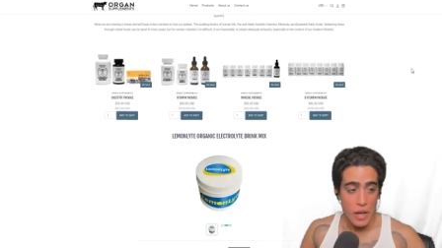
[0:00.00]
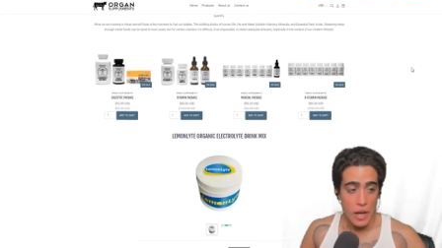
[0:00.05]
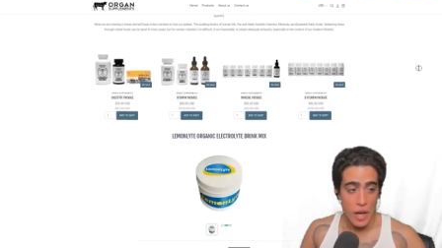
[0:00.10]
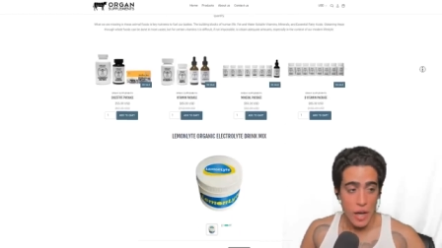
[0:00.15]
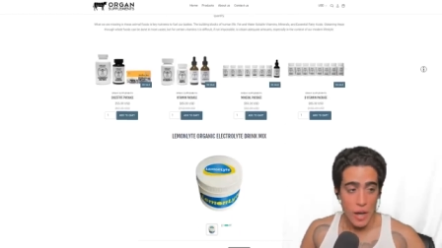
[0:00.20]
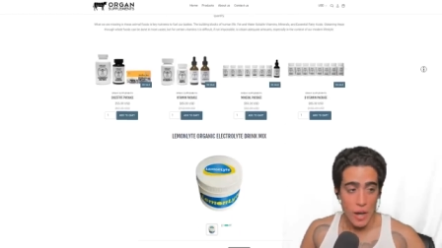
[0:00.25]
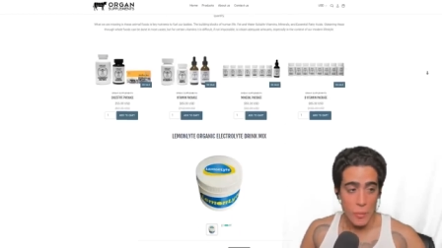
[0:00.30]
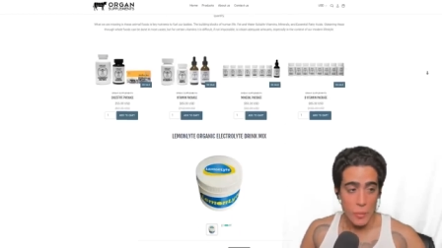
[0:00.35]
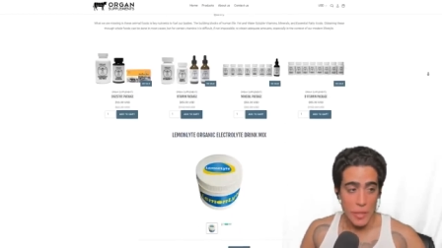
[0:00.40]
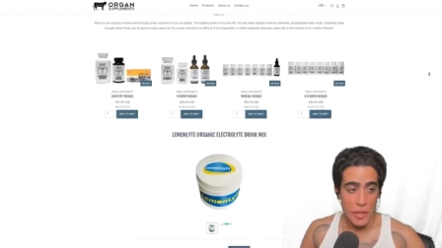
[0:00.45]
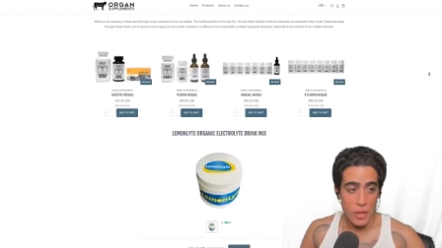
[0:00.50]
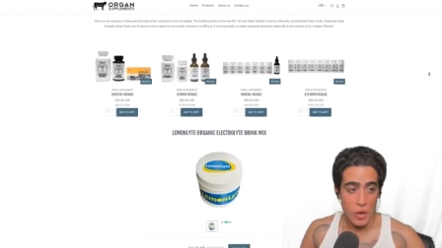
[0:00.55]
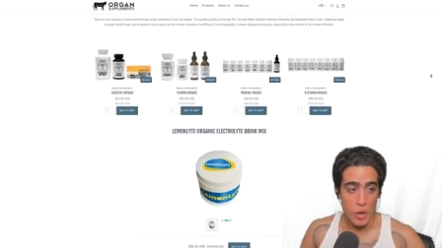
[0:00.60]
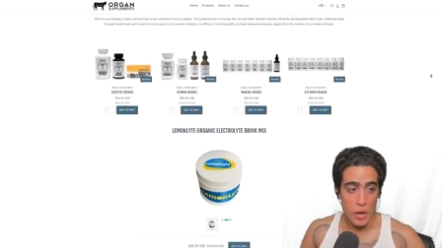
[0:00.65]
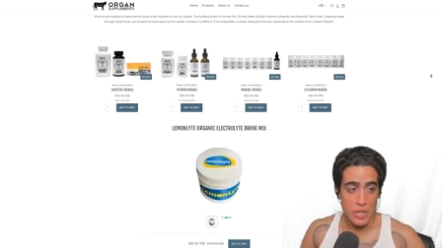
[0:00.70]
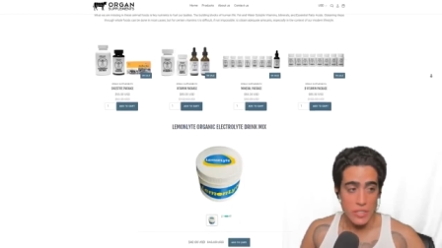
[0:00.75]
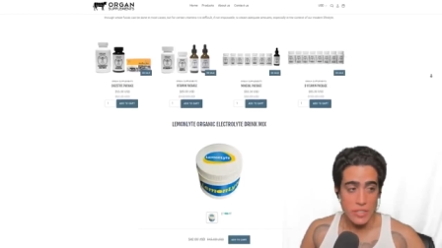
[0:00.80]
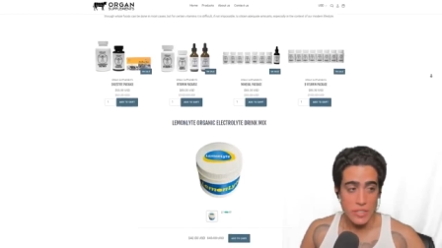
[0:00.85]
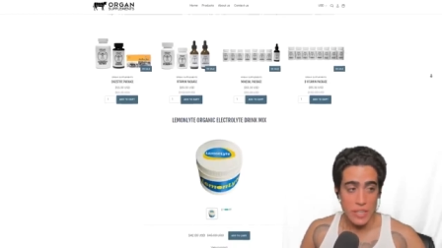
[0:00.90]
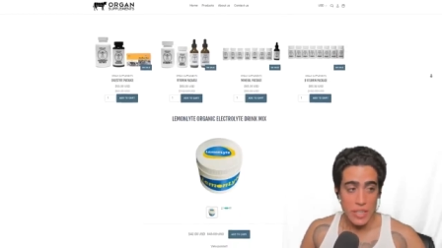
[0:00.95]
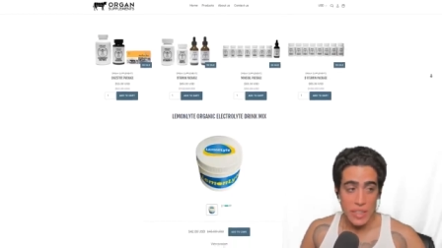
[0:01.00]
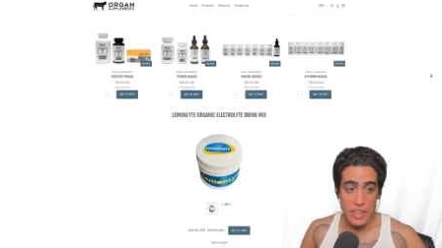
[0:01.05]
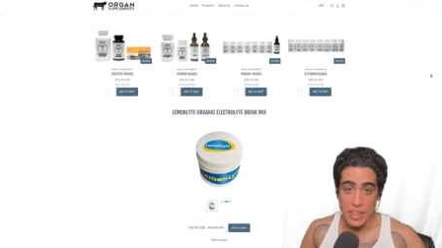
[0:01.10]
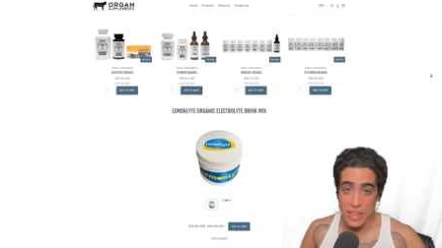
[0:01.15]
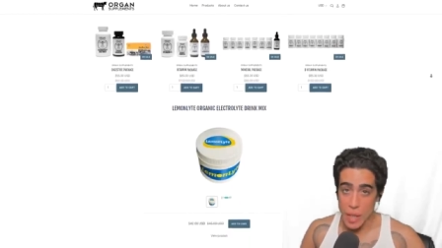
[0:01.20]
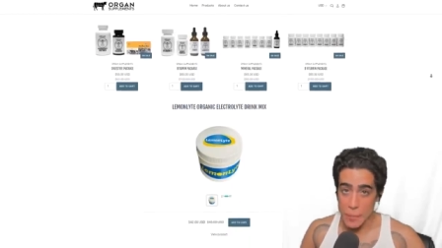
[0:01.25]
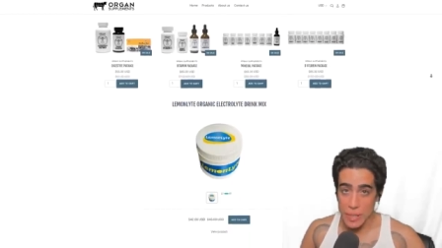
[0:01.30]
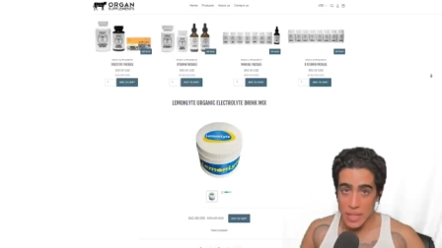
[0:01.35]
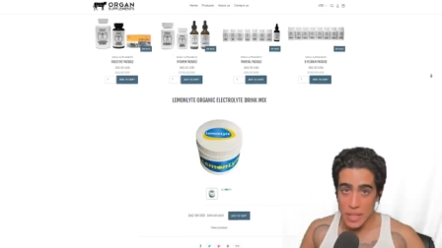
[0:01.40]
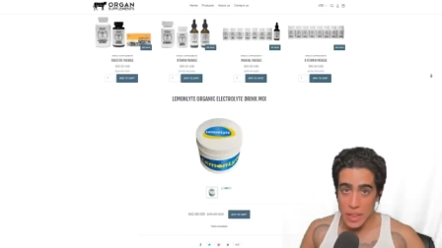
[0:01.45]
Uh, we launched
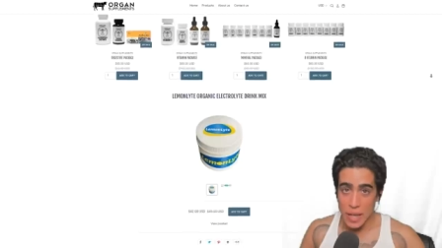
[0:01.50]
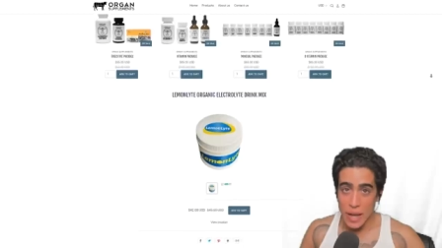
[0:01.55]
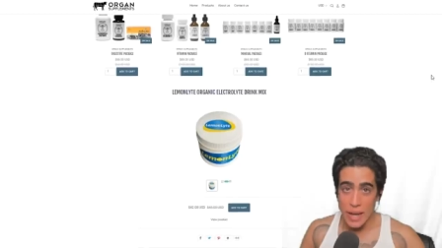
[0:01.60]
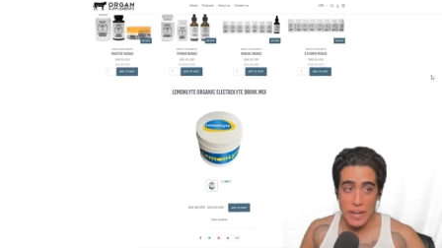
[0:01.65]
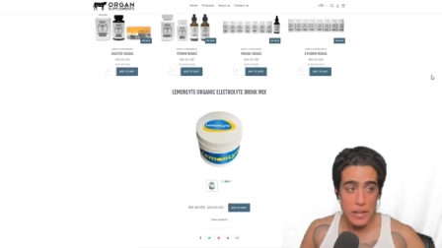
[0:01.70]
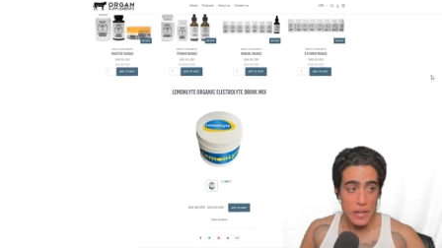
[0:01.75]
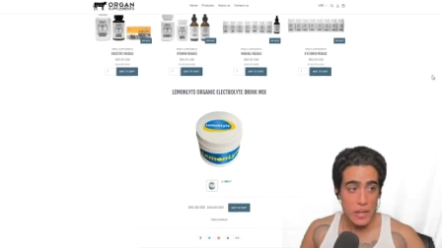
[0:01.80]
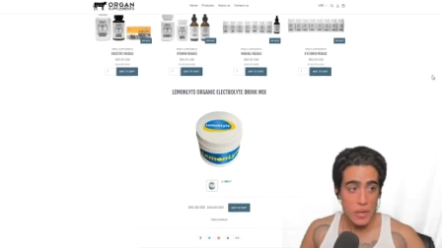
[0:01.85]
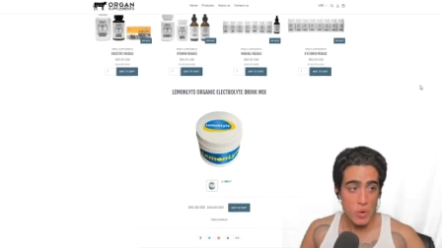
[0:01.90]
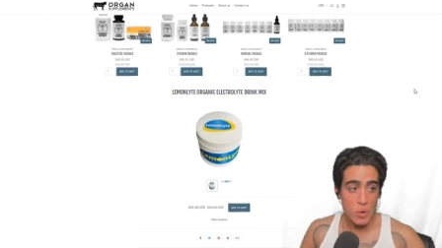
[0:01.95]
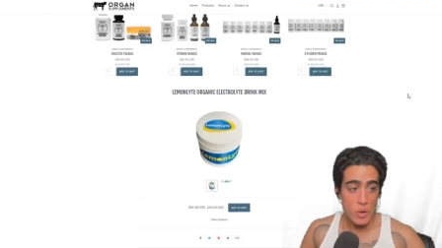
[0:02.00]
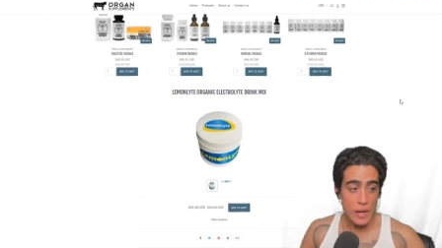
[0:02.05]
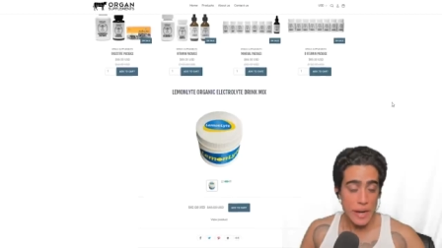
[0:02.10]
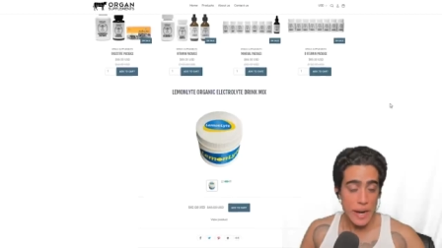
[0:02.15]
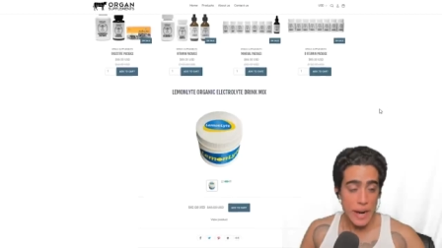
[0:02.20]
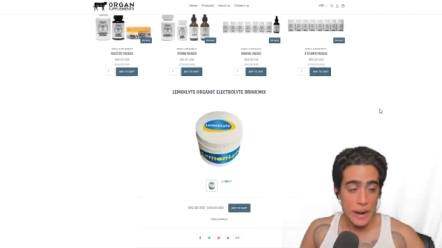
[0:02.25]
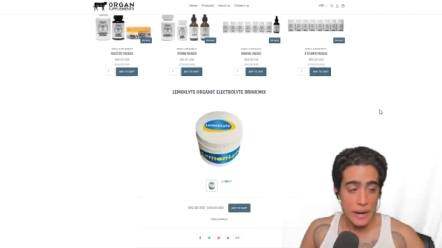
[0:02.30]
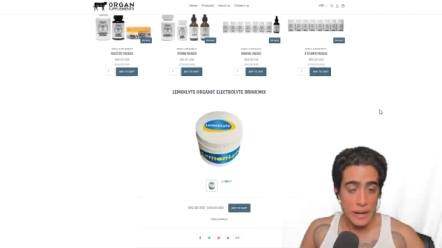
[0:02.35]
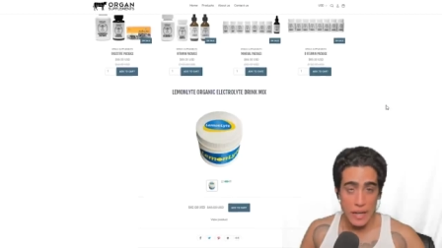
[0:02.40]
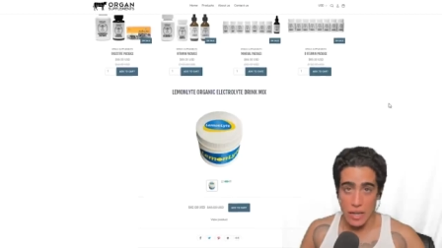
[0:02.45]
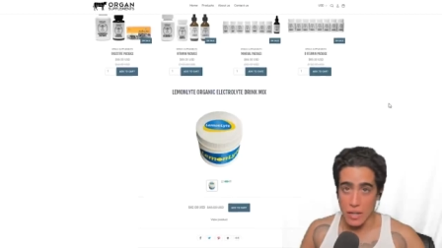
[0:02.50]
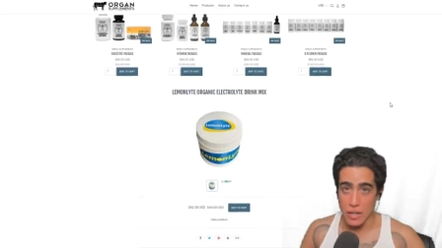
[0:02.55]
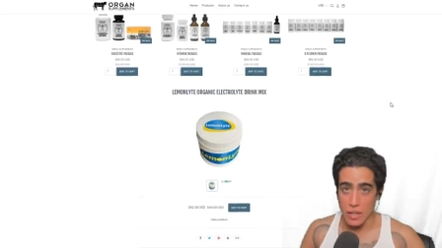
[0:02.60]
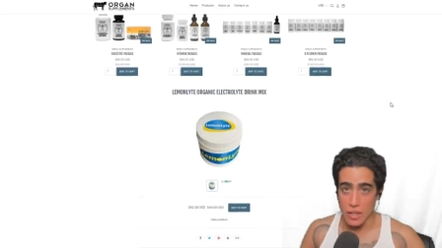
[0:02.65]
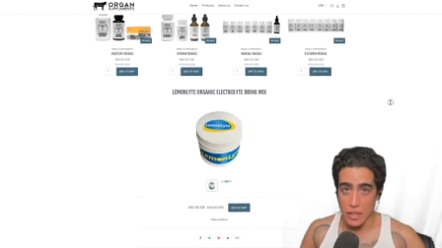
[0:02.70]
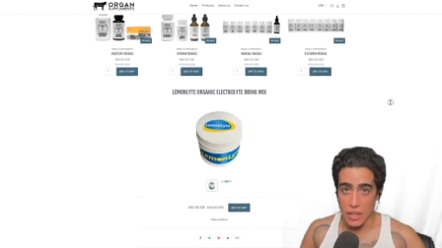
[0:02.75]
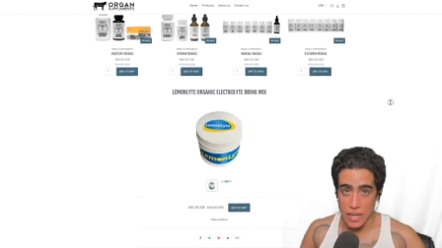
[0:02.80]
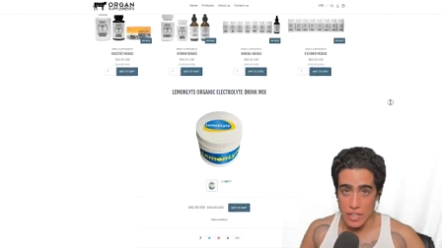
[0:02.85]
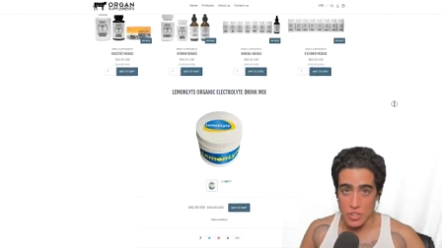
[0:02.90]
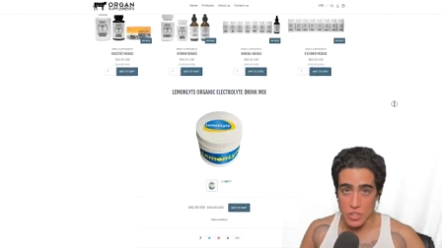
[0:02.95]
Lemon Light Organic
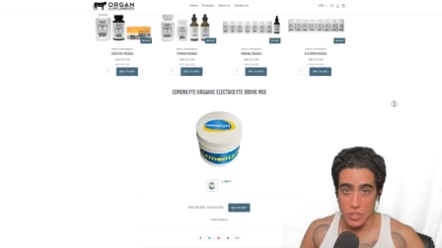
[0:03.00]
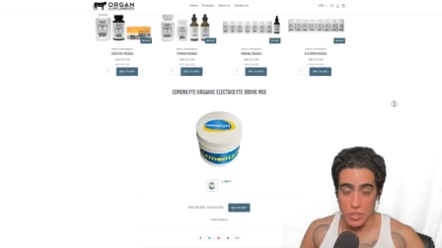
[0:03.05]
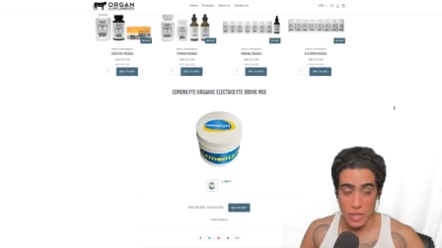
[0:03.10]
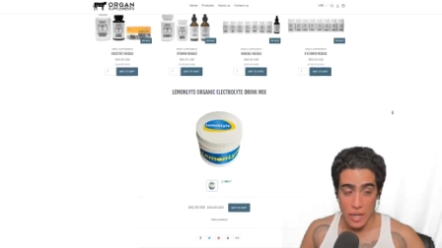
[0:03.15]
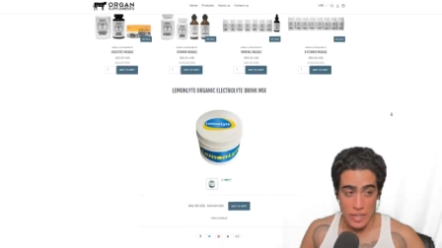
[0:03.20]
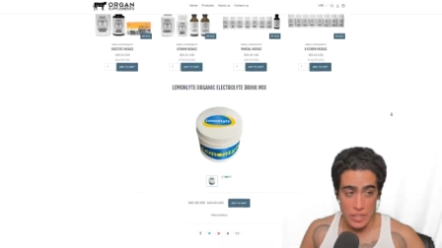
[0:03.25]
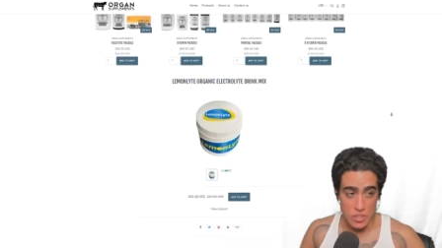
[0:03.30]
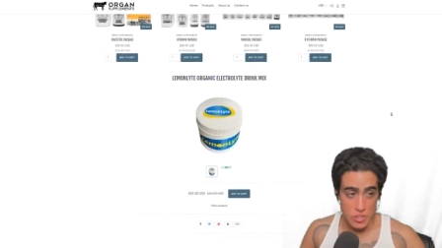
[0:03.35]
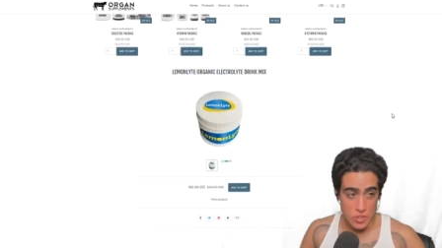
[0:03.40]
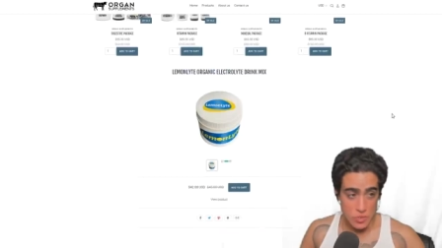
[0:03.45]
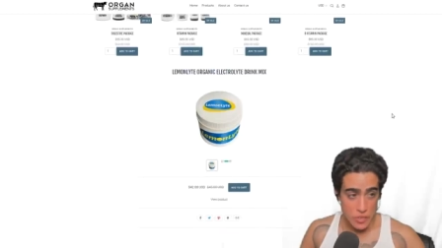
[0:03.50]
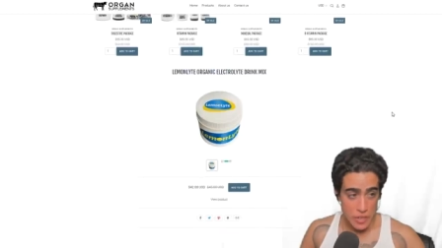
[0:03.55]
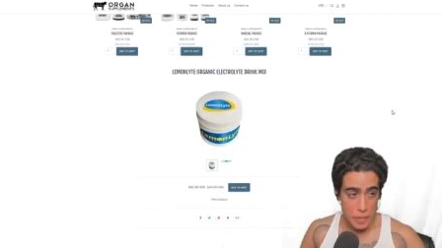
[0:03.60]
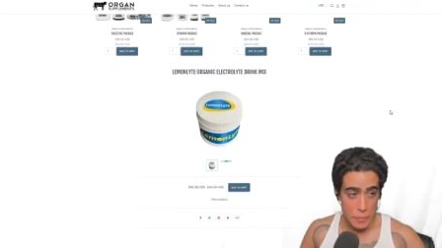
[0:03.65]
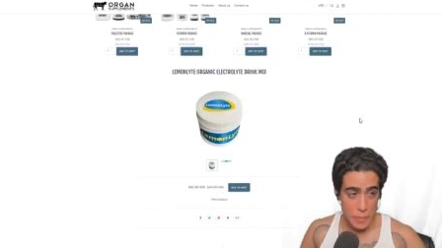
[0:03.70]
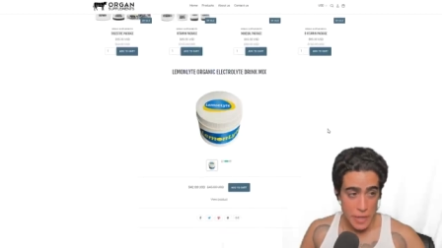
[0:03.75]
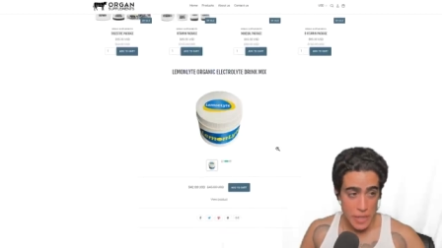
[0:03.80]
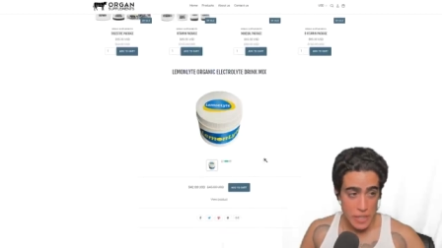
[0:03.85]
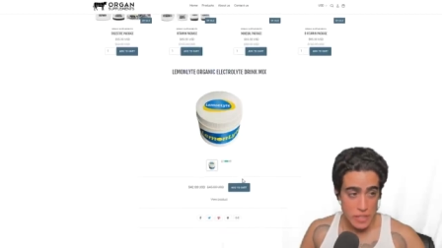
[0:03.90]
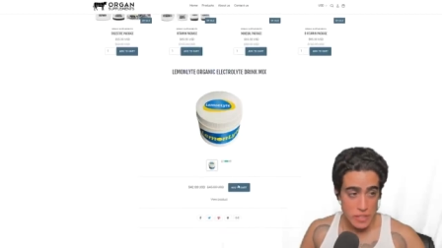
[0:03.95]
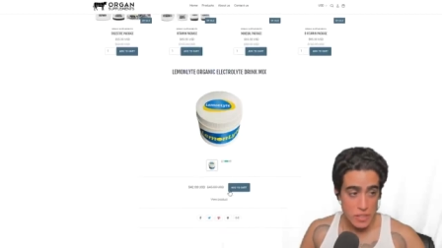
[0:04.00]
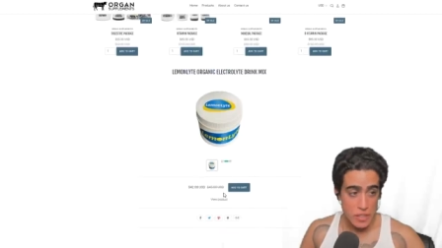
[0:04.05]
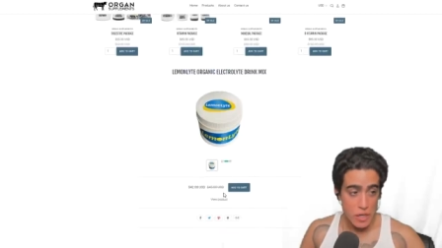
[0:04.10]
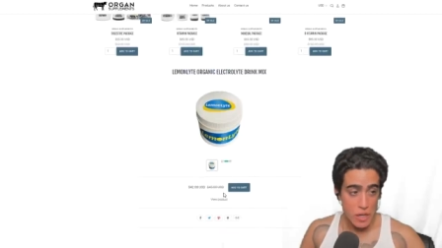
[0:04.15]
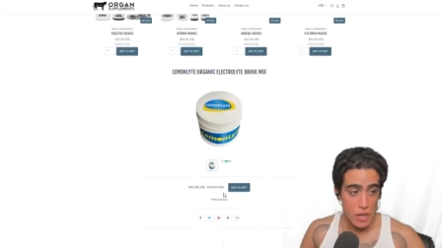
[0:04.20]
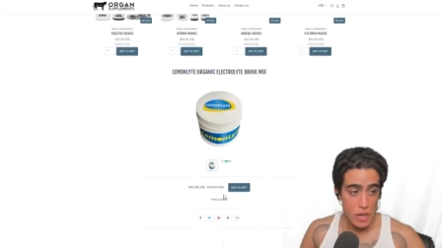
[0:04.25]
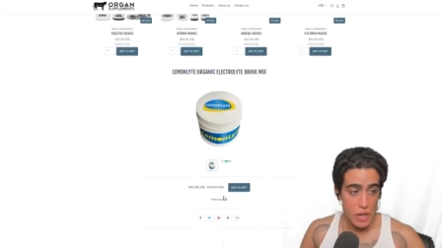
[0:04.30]
Electrolyte Drink Mix.